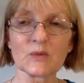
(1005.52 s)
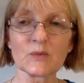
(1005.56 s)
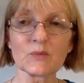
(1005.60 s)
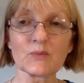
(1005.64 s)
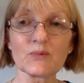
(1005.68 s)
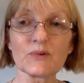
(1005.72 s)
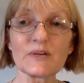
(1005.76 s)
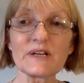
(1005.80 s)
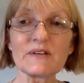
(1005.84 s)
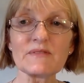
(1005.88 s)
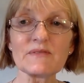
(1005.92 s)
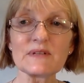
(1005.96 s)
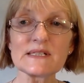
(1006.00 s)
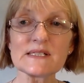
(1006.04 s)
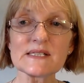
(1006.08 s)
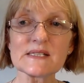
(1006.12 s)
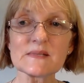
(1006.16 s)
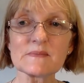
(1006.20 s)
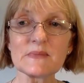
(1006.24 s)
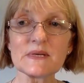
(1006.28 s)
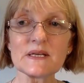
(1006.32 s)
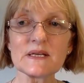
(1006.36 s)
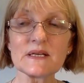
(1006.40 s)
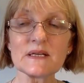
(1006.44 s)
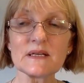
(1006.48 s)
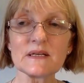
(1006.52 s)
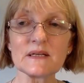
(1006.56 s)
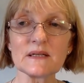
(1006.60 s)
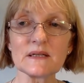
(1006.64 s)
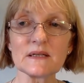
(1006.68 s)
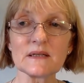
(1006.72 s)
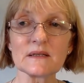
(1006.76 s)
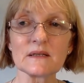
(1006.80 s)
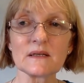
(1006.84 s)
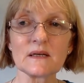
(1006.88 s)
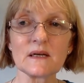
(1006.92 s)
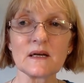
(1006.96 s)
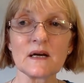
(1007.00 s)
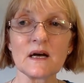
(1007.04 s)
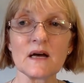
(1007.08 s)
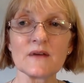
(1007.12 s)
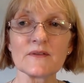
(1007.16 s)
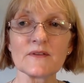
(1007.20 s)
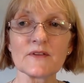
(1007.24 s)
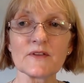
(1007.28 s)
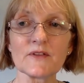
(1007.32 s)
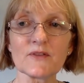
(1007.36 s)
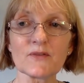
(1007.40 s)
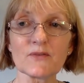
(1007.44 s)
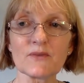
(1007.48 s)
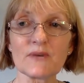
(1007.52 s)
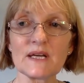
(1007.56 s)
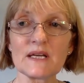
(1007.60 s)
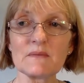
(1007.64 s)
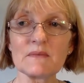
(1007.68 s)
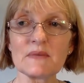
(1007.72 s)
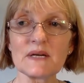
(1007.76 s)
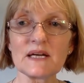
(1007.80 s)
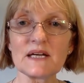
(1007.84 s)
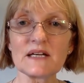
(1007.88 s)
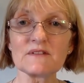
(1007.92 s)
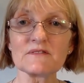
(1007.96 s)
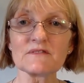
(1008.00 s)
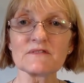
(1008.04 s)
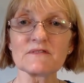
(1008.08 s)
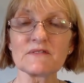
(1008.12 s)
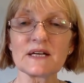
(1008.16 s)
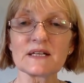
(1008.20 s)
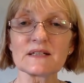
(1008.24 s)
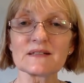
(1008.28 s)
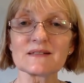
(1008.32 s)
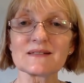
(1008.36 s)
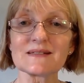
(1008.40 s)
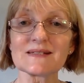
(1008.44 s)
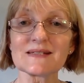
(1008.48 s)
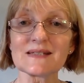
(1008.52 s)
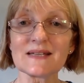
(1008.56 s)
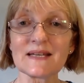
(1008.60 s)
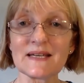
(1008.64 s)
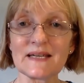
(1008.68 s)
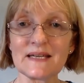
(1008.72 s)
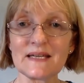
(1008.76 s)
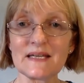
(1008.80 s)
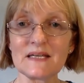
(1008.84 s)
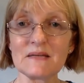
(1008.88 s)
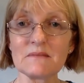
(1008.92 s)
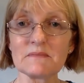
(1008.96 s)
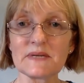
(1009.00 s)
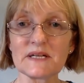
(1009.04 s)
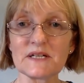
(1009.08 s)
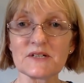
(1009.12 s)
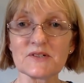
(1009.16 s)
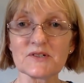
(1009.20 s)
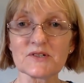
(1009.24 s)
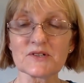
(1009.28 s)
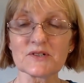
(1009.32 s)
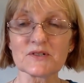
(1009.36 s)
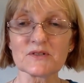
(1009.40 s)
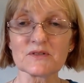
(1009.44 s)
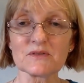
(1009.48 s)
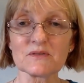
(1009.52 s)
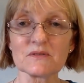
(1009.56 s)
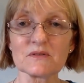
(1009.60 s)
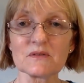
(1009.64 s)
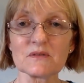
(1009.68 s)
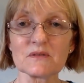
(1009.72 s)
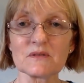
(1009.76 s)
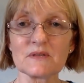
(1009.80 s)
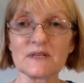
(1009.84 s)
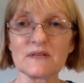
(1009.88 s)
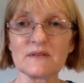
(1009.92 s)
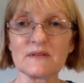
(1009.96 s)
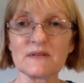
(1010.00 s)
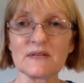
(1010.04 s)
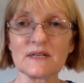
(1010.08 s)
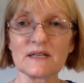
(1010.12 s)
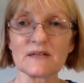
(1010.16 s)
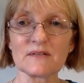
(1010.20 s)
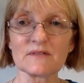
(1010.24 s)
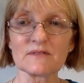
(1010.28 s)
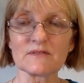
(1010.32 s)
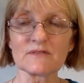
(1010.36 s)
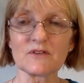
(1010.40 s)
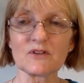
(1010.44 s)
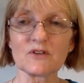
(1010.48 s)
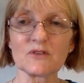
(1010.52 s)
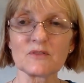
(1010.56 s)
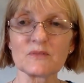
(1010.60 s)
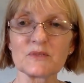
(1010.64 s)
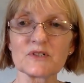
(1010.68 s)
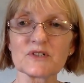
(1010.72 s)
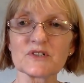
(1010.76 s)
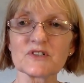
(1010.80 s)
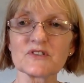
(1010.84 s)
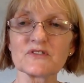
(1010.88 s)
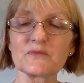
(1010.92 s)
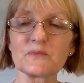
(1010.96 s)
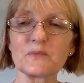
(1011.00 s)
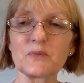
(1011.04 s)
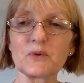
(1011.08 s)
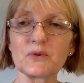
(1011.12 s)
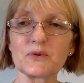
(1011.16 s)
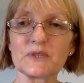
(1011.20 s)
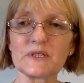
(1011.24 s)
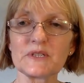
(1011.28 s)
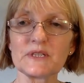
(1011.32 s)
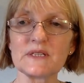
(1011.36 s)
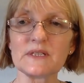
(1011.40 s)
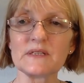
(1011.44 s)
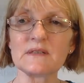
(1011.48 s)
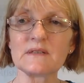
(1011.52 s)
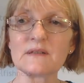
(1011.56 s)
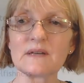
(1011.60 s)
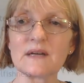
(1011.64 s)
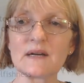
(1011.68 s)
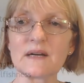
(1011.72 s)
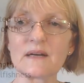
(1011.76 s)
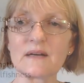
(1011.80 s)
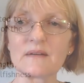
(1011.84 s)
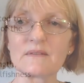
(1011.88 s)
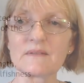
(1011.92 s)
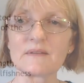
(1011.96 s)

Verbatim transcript: Briefly speaking, the three main factors he mentioned in the unfoldment of buddhi are